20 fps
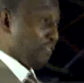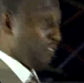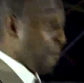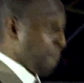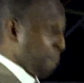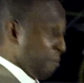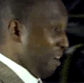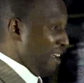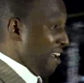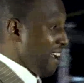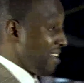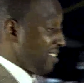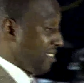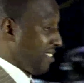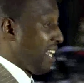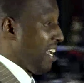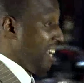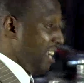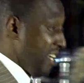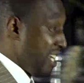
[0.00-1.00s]
of
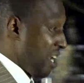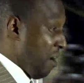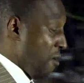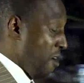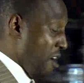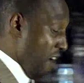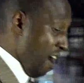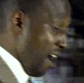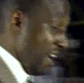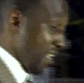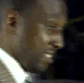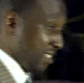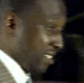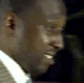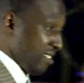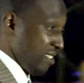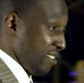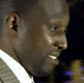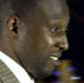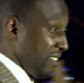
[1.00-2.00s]
complaints in our
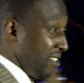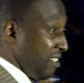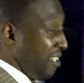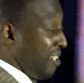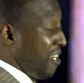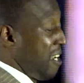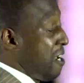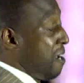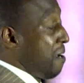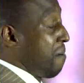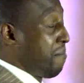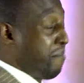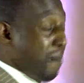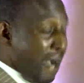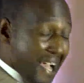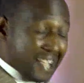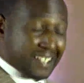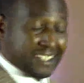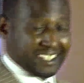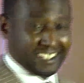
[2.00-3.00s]
hearts.
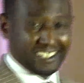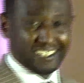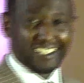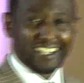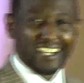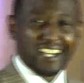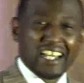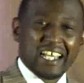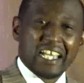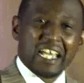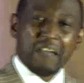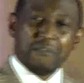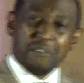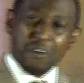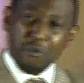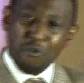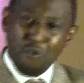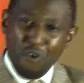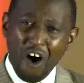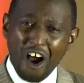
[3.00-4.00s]
But if
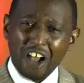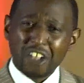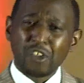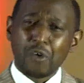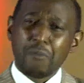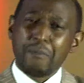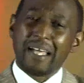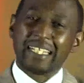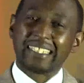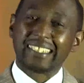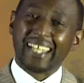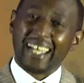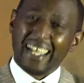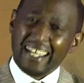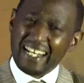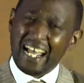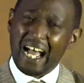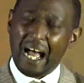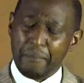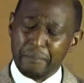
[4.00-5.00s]
we want to
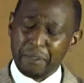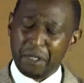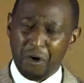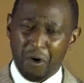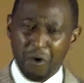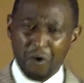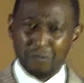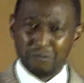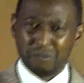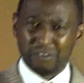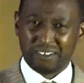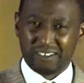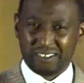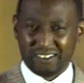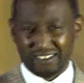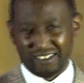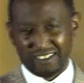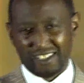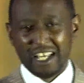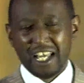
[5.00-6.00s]
maintain happy
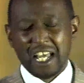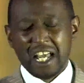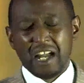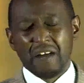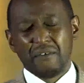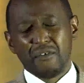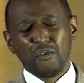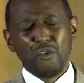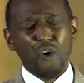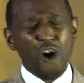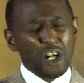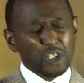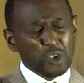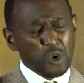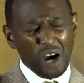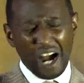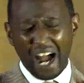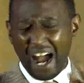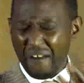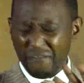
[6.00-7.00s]
homes, if we want
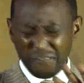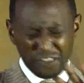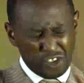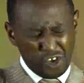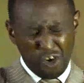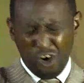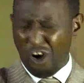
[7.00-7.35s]
to have